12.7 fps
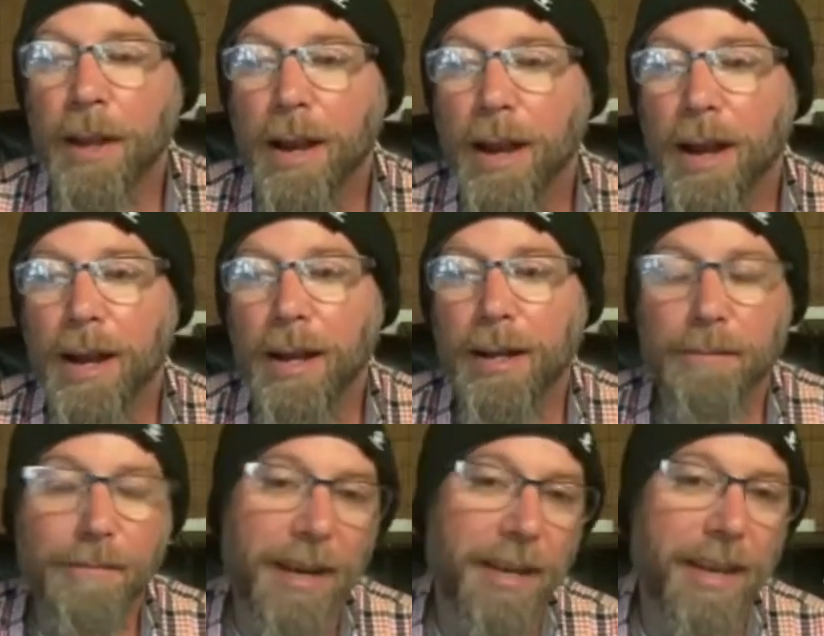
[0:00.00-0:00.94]
uh,
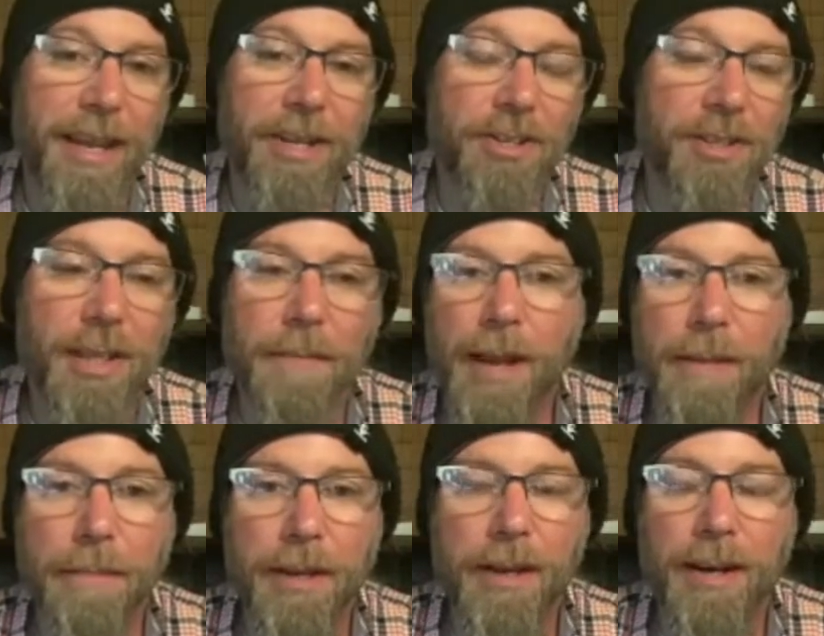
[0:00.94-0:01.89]
medications they
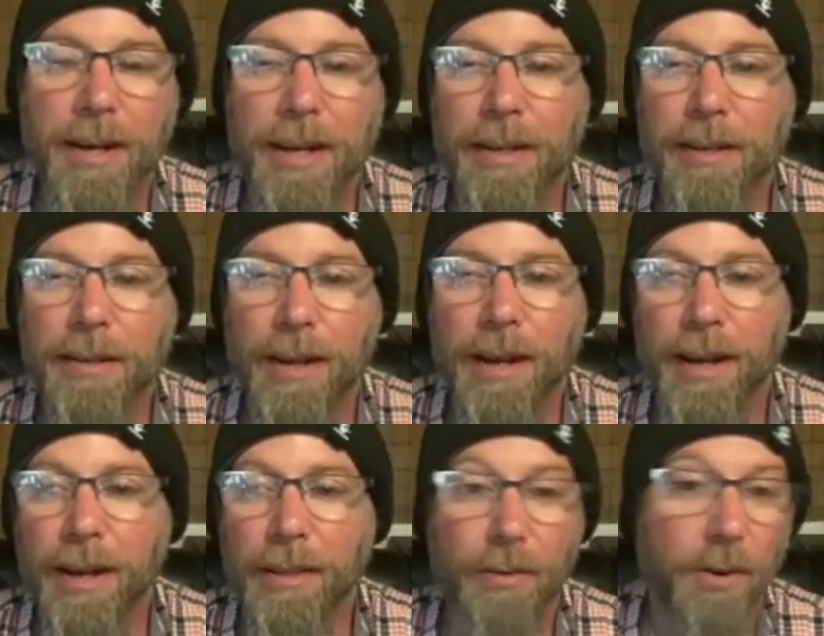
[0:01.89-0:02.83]
might be on,
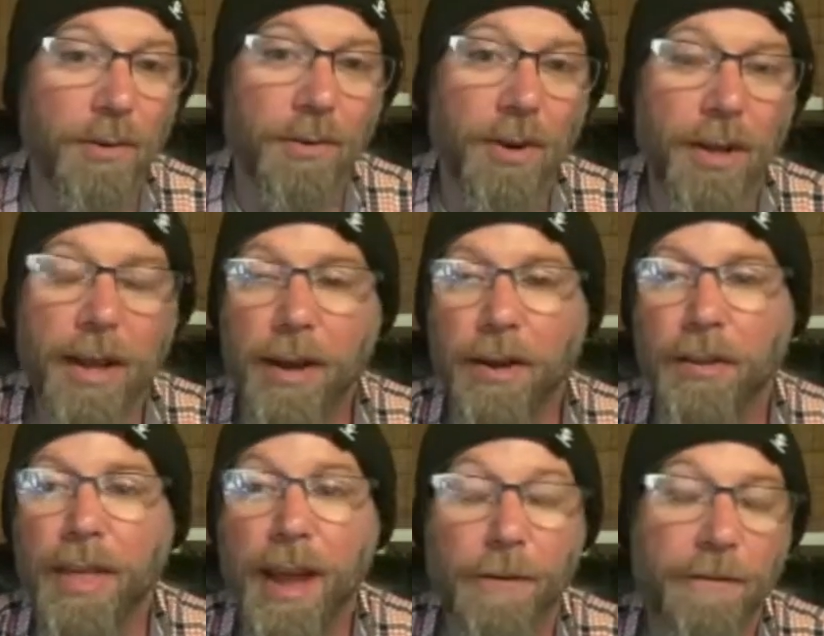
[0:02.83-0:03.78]
uh, their overall
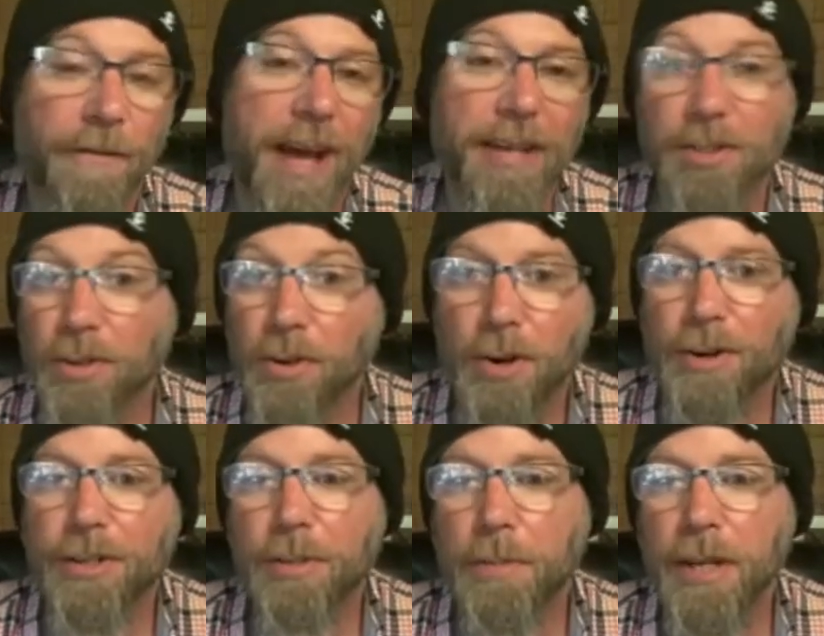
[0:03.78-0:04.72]
health, how fast their
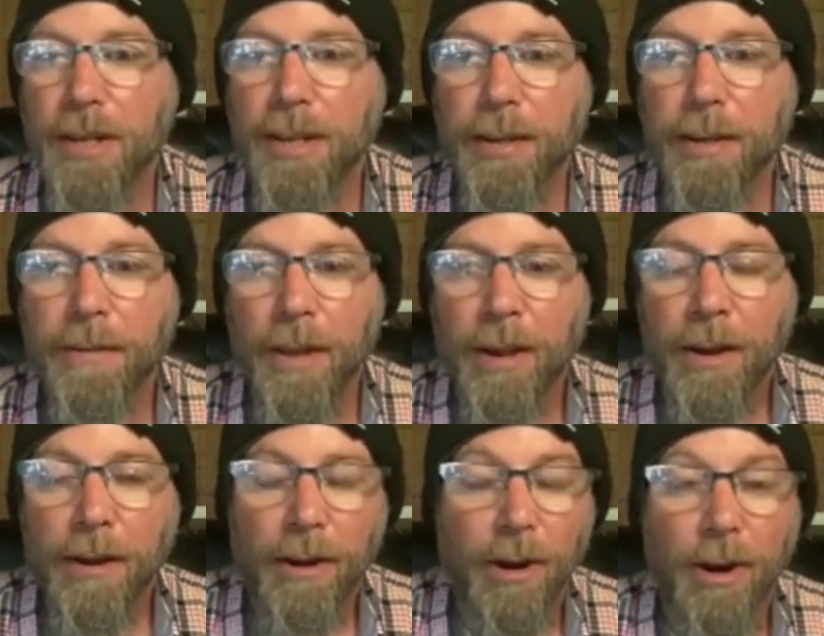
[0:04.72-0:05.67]
heart is beating,
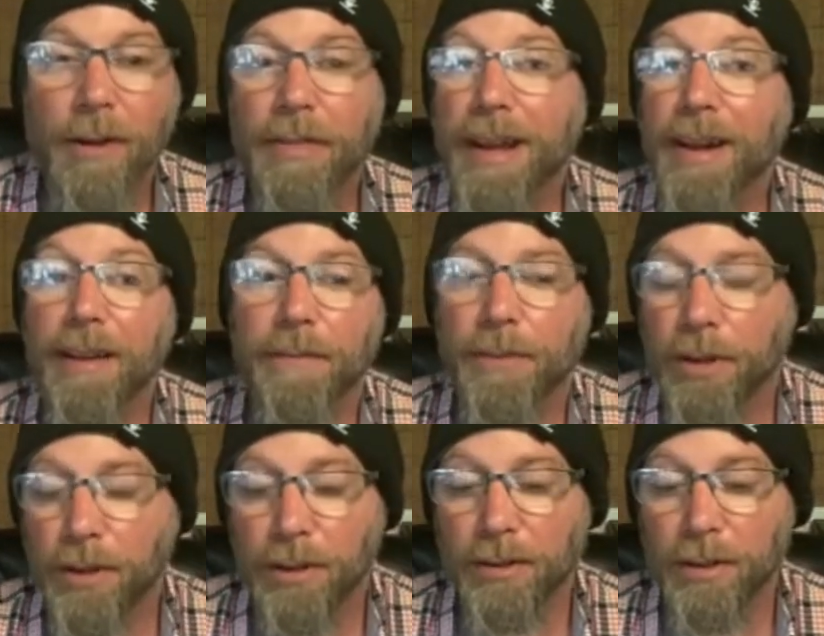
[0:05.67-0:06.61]
all that
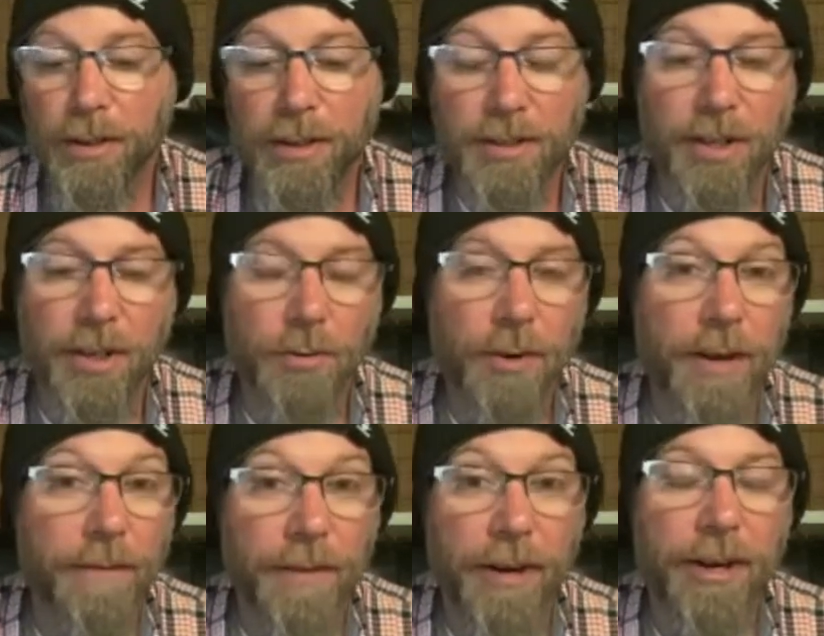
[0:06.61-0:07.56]
are, is going to
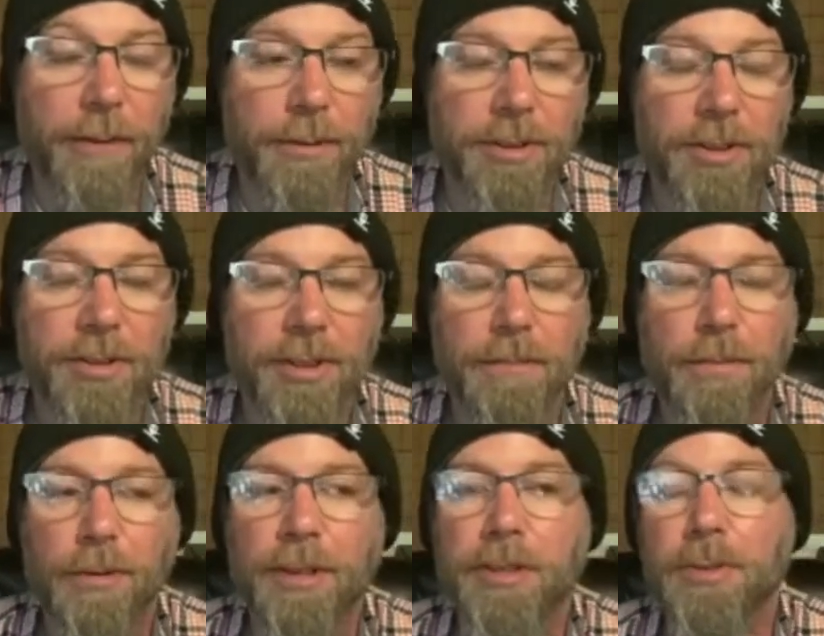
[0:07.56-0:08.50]
create variables. So it's
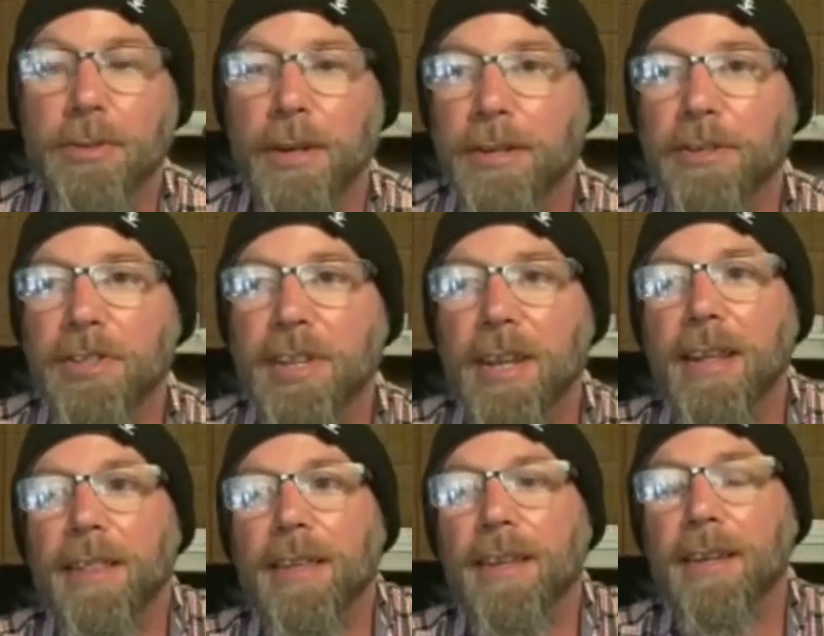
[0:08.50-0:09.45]
important to
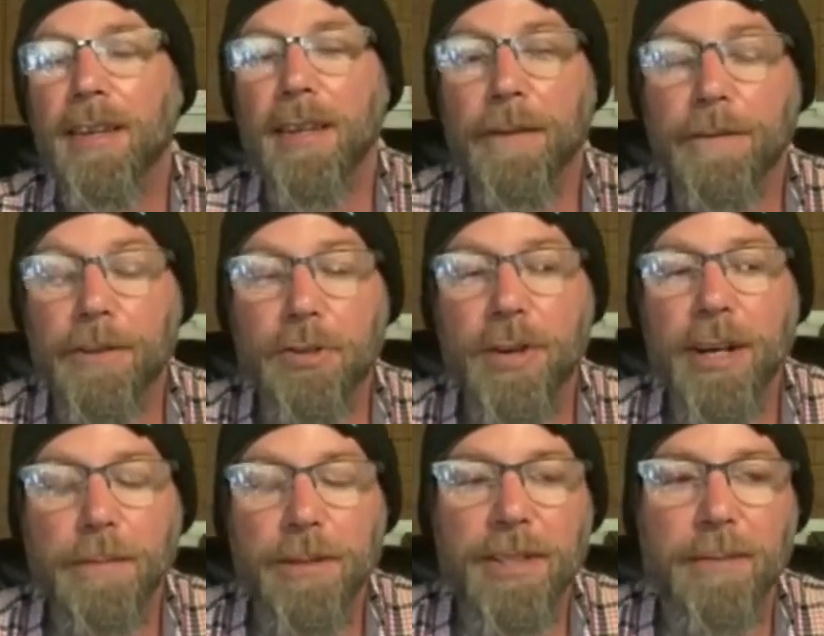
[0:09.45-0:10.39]
understand that if you're trying
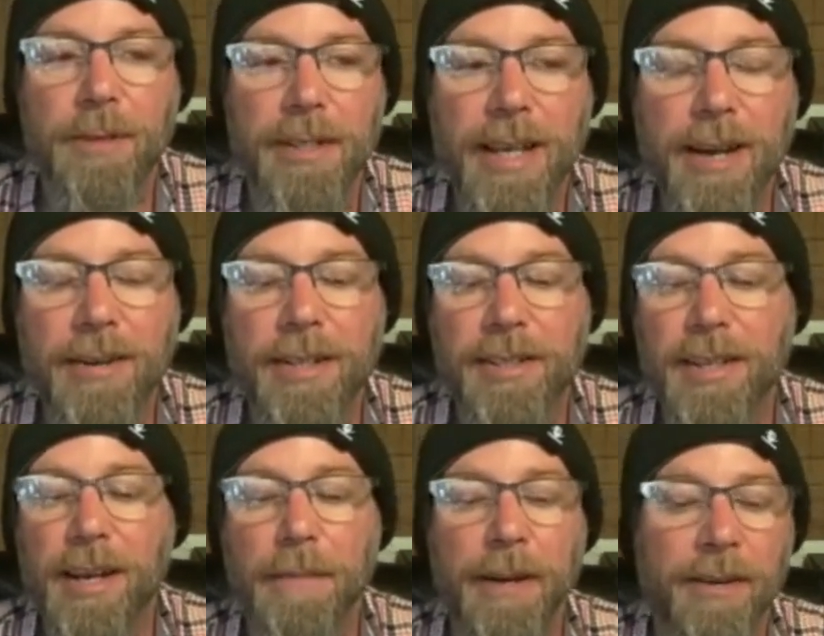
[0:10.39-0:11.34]
to put someone down, it's
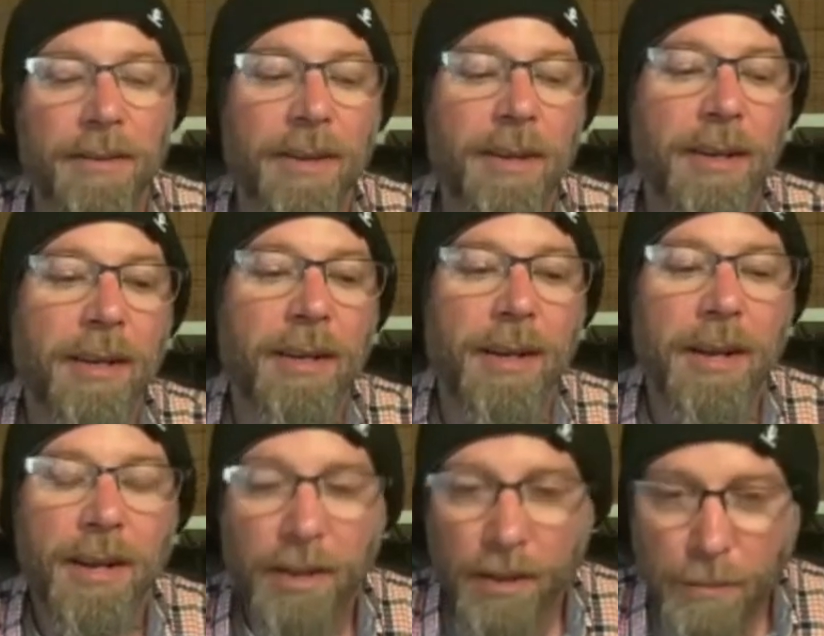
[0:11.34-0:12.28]
not about,
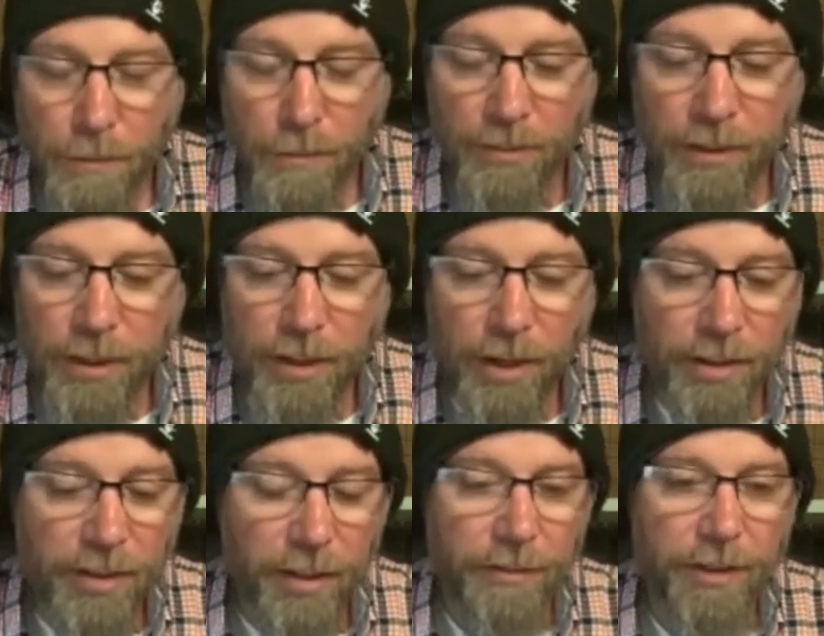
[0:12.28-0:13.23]
you know,
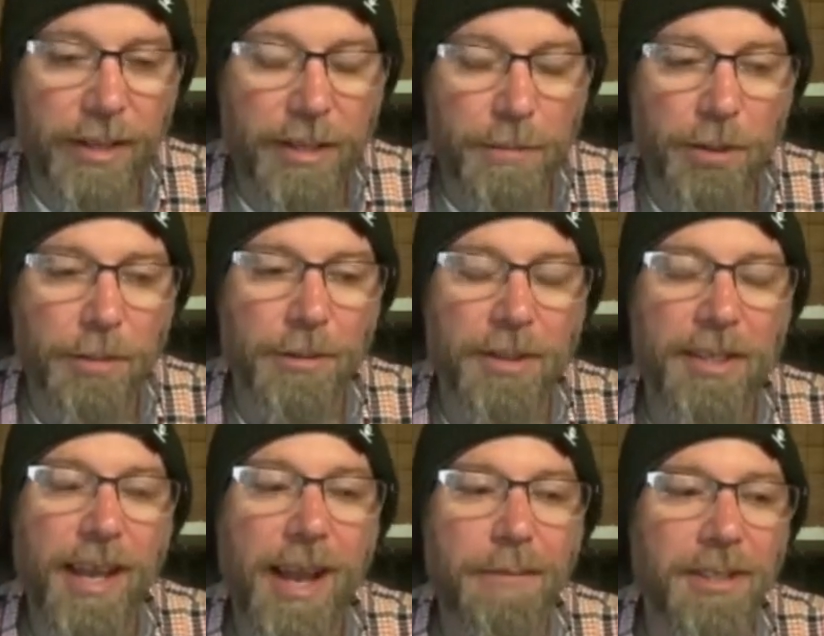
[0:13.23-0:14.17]
delivering these multiple
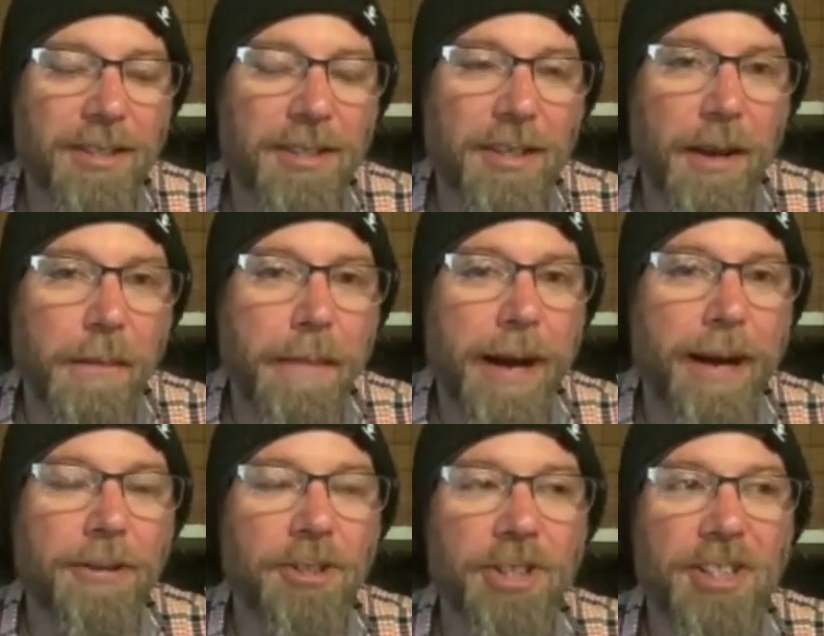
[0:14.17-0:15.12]
stabs isn't
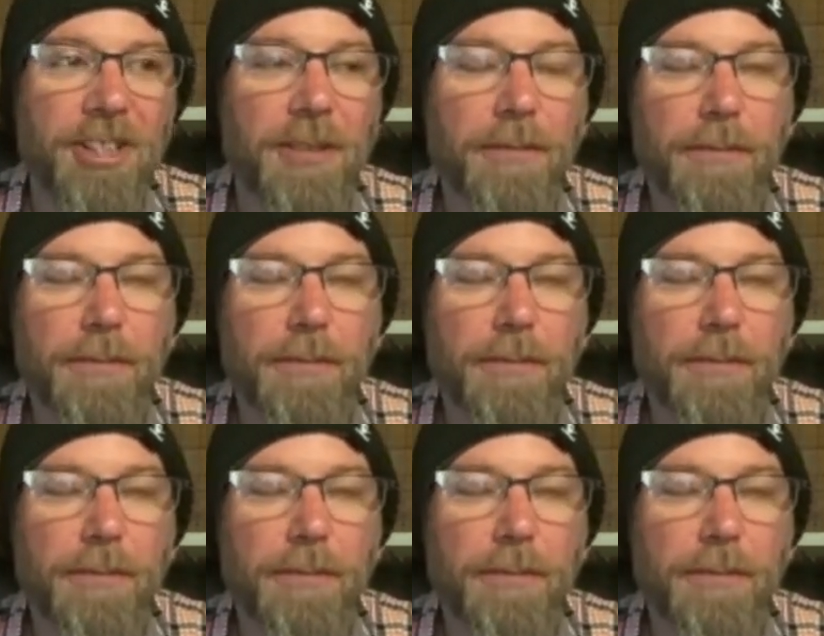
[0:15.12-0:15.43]
about just